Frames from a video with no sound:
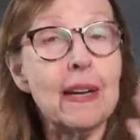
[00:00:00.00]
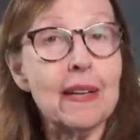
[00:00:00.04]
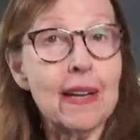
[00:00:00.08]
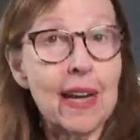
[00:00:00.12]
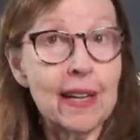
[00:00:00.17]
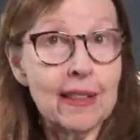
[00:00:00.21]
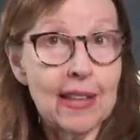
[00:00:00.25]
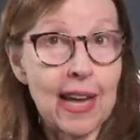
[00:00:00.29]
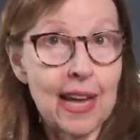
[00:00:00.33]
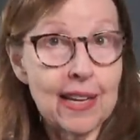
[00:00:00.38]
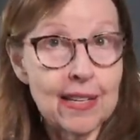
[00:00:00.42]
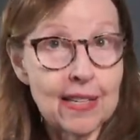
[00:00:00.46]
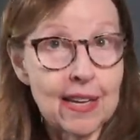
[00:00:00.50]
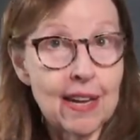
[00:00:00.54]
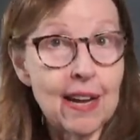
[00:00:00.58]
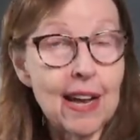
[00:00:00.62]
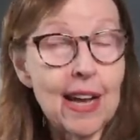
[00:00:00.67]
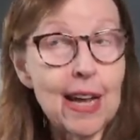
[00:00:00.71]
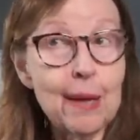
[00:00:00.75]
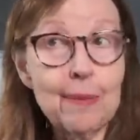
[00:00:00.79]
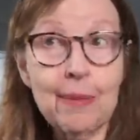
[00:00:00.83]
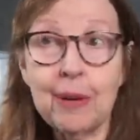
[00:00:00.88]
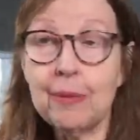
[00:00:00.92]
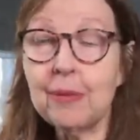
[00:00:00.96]
at that
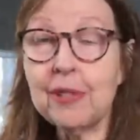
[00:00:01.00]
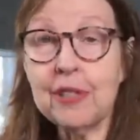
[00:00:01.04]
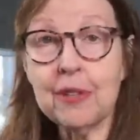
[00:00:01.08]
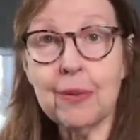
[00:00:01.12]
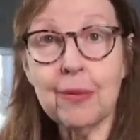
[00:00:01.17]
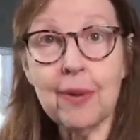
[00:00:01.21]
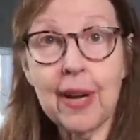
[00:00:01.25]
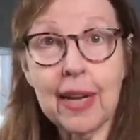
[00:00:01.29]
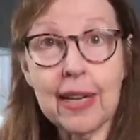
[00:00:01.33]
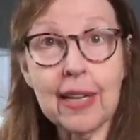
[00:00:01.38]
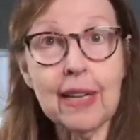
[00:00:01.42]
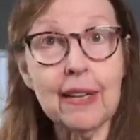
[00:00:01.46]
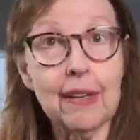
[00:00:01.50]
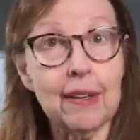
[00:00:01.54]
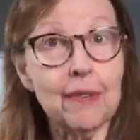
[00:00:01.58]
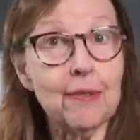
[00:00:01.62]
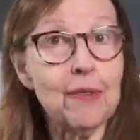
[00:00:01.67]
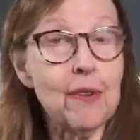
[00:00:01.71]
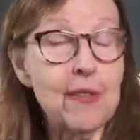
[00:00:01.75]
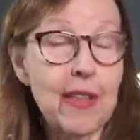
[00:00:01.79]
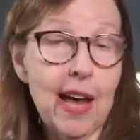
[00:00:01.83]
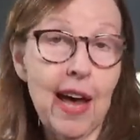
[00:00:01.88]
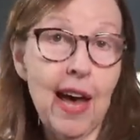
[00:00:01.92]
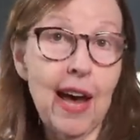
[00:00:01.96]
time i wasn't ready
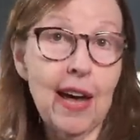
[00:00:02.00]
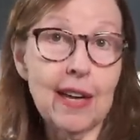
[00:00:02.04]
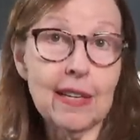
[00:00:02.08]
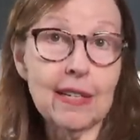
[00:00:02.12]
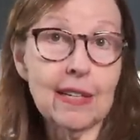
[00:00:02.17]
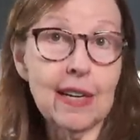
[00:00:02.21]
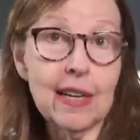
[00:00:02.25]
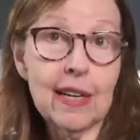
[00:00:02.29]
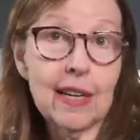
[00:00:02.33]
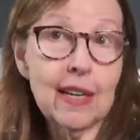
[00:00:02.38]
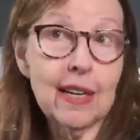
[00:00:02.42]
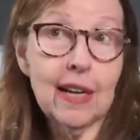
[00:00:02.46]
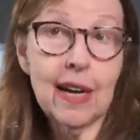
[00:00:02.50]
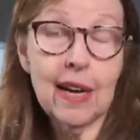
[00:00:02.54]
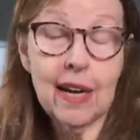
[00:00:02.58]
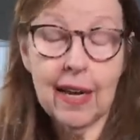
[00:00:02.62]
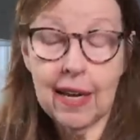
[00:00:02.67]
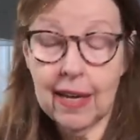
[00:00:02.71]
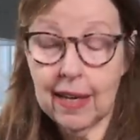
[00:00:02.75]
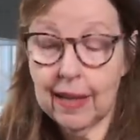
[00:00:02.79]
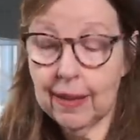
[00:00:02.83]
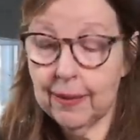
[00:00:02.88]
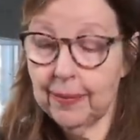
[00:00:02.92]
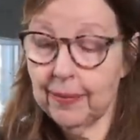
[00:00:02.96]
for that i,
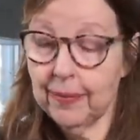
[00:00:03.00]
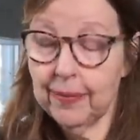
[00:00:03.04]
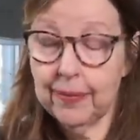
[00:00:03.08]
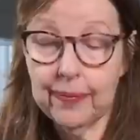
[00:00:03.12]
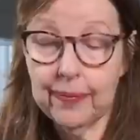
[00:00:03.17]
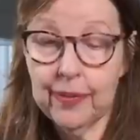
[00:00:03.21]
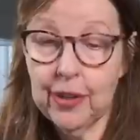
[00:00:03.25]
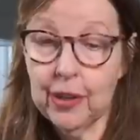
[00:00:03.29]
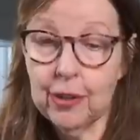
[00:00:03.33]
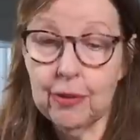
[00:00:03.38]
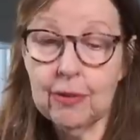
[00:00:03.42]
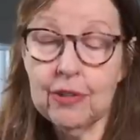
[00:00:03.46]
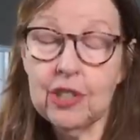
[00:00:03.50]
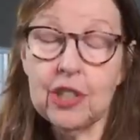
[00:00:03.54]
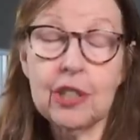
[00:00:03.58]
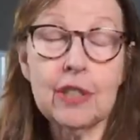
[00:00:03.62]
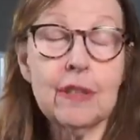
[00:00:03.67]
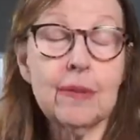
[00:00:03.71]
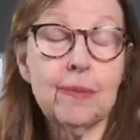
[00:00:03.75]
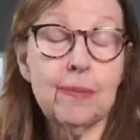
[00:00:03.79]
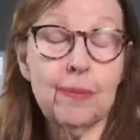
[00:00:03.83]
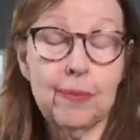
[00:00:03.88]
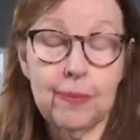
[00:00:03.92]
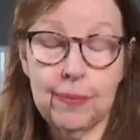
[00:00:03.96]
I you know,
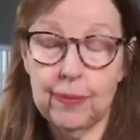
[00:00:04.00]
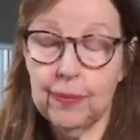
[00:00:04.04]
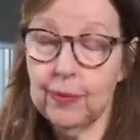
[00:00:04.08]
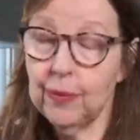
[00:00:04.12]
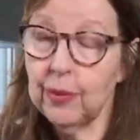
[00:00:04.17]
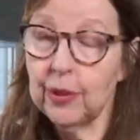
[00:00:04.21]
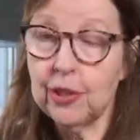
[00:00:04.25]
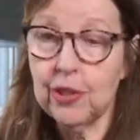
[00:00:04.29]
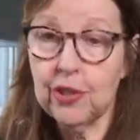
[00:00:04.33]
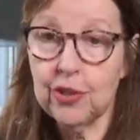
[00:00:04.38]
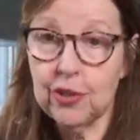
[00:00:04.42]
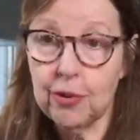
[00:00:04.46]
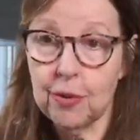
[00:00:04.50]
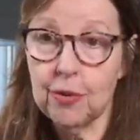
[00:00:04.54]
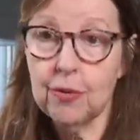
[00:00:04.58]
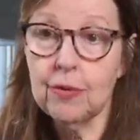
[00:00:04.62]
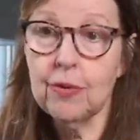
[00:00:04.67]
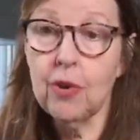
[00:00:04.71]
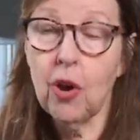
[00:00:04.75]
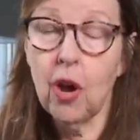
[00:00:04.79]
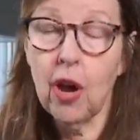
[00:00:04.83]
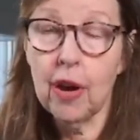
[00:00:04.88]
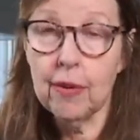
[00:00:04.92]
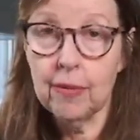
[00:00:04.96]
just was so
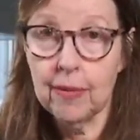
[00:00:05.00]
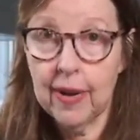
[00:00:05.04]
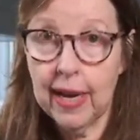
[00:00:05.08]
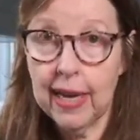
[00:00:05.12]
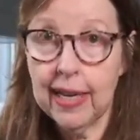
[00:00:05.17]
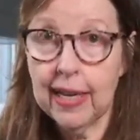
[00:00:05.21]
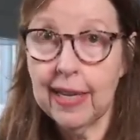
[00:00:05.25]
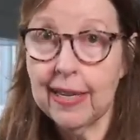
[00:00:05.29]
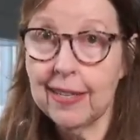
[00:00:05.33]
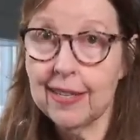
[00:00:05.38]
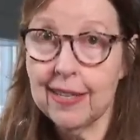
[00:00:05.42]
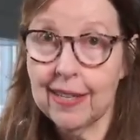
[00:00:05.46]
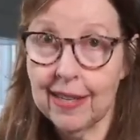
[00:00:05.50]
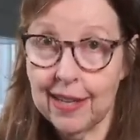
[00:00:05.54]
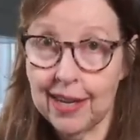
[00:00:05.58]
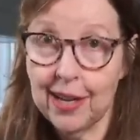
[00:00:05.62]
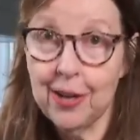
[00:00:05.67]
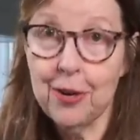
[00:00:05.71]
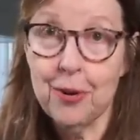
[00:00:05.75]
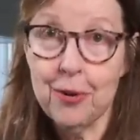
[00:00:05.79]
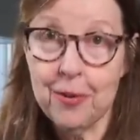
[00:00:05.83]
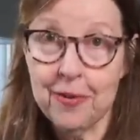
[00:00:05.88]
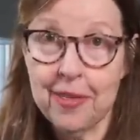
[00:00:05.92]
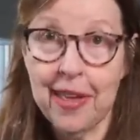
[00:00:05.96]
not ready to
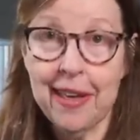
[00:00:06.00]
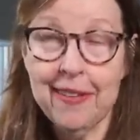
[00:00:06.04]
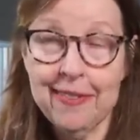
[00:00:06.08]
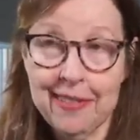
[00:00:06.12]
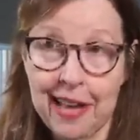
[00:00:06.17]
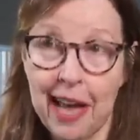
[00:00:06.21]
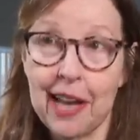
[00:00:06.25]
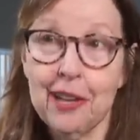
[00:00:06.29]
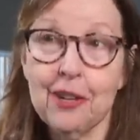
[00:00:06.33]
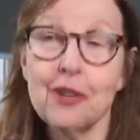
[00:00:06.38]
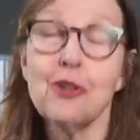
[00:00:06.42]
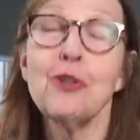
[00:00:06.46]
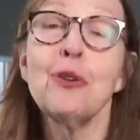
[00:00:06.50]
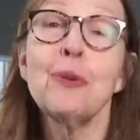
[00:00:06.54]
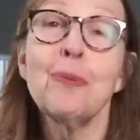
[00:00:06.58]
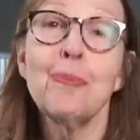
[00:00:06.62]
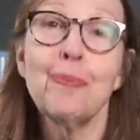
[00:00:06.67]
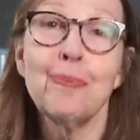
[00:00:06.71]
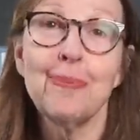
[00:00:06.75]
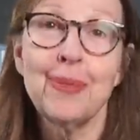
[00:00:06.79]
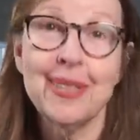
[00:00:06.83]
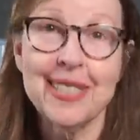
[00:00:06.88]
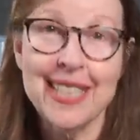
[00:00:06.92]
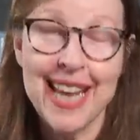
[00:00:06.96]
hear that that
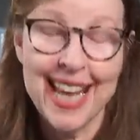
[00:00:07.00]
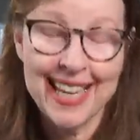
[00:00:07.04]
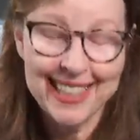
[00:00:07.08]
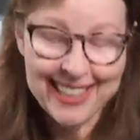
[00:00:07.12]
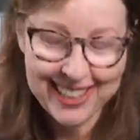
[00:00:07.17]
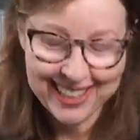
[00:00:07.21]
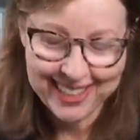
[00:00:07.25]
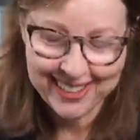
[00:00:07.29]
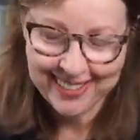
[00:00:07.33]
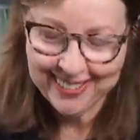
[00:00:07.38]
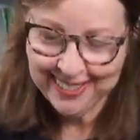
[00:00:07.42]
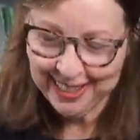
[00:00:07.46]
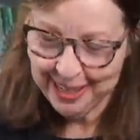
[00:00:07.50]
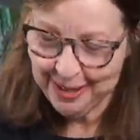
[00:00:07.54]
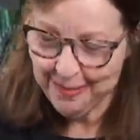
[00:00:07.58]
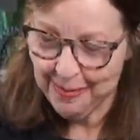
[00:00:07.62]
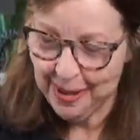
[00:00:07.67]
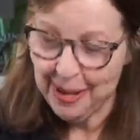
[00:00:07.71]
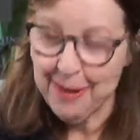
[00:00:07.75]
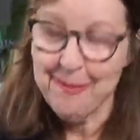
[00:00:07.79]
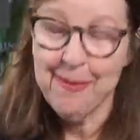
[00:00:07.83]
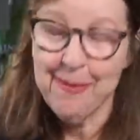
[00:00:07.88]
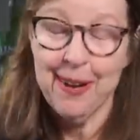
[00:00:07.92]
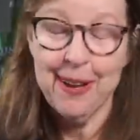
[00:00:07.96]
could potentially
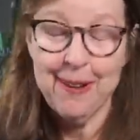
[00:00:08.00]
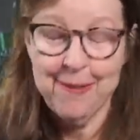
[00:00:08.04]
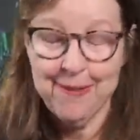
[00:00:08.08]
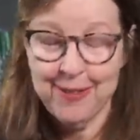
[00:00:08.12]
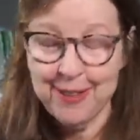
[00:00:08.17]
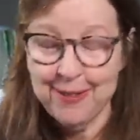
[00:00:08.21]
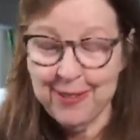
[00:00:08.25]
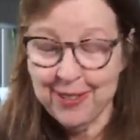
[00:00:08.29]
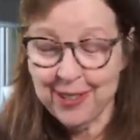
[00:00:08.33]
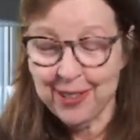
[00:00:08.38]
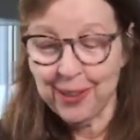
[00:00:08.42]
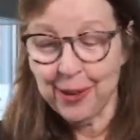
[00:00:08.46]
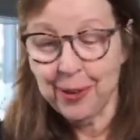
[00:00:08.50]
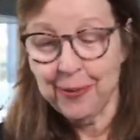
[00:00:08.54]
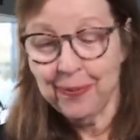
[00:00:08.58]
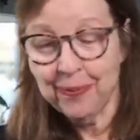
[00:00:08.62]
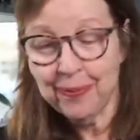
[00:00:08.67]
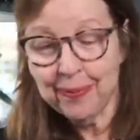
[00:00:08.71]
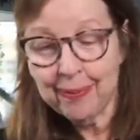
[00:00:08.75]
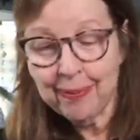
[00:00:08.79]
be my future.